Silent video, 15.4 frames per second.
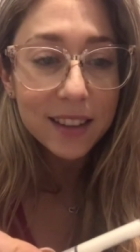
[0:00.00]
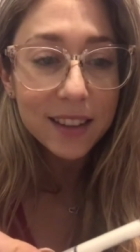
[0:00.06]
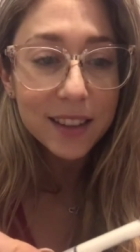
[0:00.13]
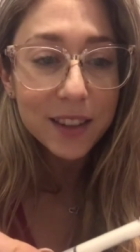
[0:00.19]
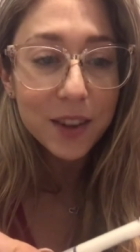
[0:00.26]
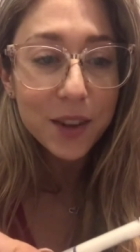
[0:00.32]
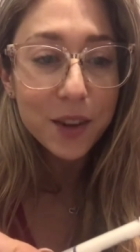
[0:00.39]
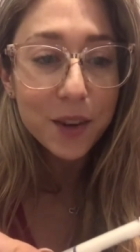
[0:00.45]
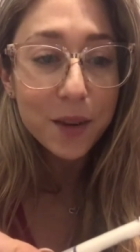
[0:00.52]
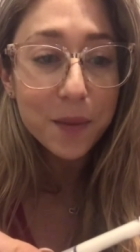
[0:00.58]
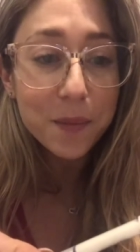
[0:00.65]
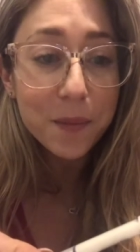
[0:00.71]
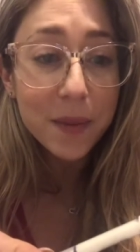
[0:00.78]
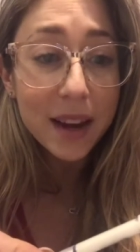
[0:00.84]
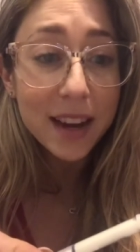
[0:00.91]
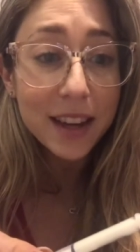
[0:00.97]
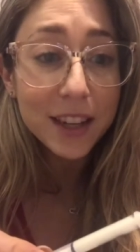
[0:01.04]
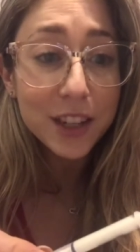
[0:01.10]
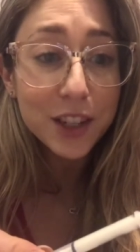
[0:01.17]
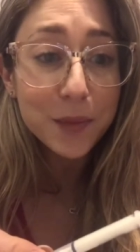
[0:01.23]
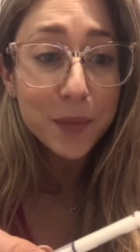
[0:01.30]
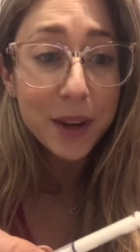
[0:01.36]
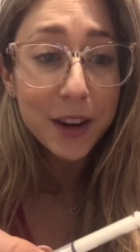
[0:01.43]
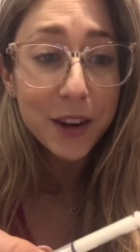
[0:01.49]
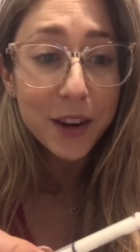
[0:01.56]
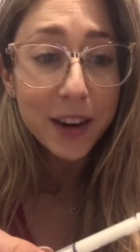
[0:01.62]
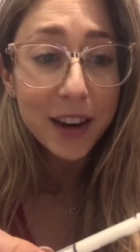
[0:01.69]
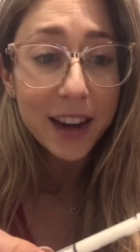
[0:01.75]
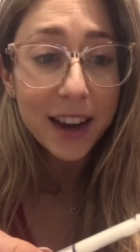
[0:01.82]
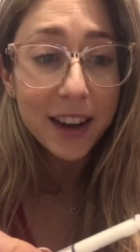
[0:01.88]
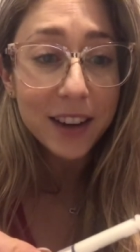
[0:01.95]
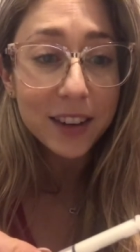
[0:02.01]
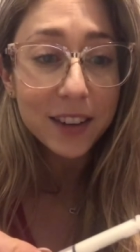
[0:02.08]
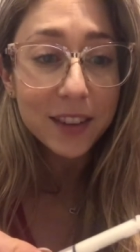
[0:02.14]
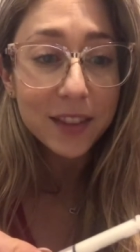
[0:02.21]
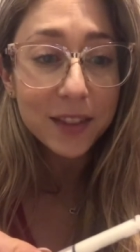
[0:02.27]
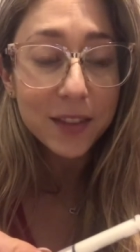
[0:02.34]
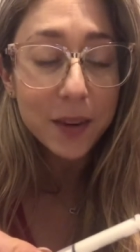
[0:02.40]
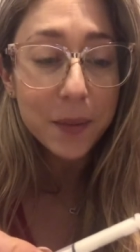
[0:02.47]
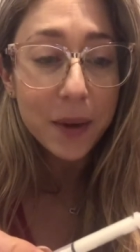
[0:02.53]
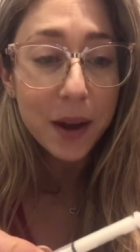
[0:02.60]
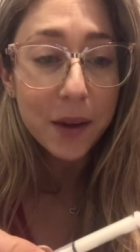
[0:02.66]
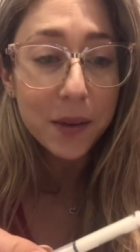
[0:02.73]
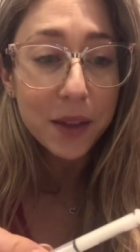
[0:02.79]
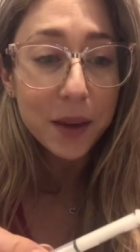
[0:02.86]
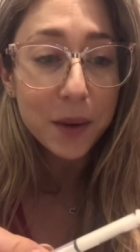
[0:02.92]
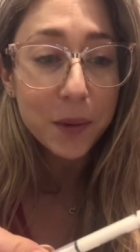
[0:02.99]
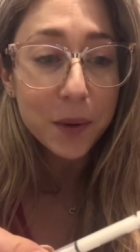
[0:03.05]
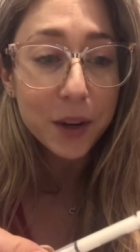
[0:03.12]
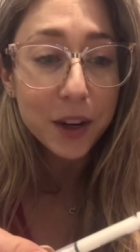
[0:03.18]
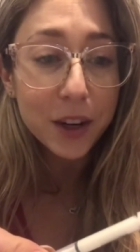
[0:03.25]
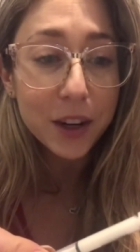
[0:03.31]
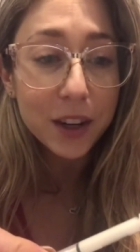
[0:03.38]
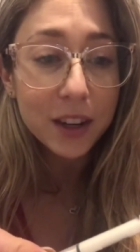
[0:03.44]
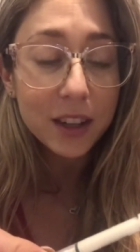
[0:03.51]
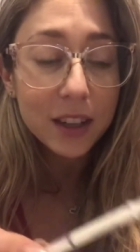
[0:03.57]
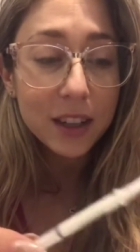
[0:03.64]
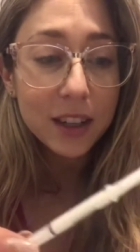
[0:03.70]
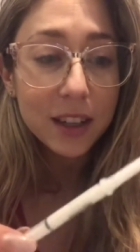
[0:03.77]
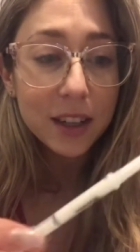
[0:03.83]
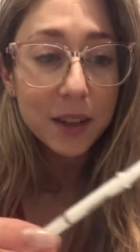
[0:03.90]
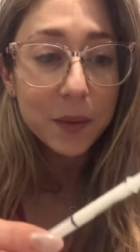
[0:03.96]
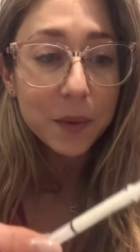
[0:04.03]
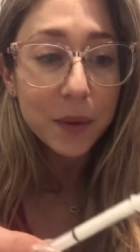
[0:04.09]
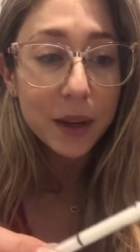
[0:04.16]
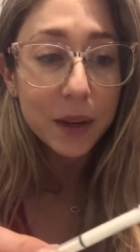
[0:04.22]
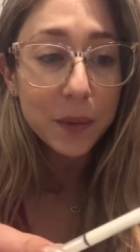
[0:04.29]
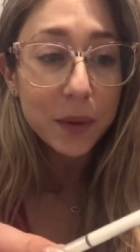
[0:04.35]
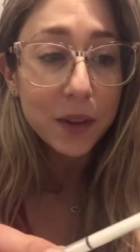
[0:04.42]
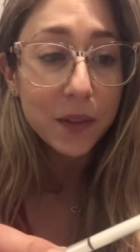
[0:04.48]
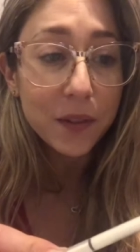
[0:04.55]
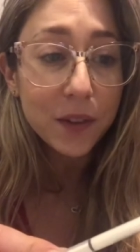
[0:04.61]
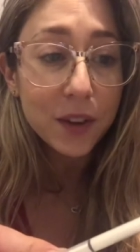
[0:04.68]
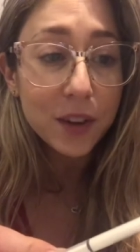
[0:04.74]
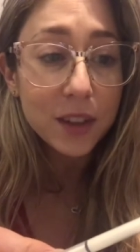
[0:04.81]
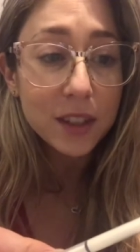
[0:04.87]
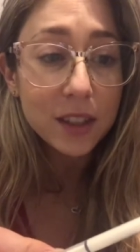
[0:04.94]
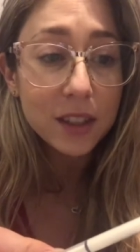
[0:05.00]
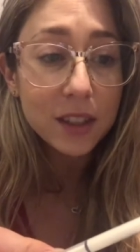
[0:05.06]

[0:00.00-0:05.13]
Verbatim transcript: So they're much bigger now from how they were when we first